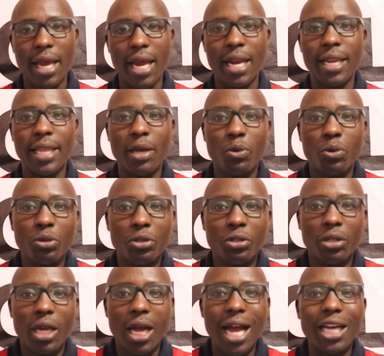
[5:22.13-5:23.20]
and they
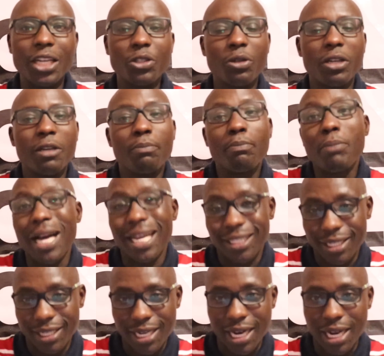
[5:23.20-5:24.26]
would actually
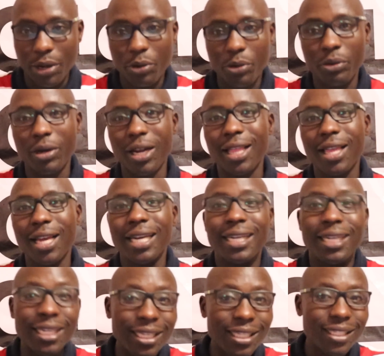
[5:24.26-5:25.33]
partner or rather
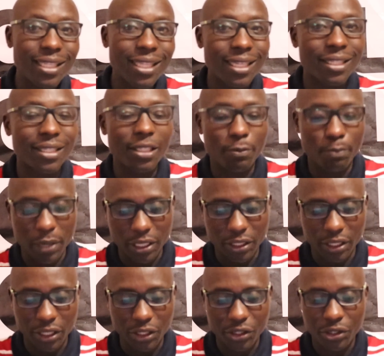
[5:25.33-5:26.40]
lease these
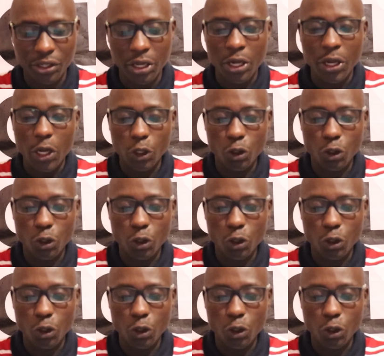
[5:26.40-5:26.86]
spaces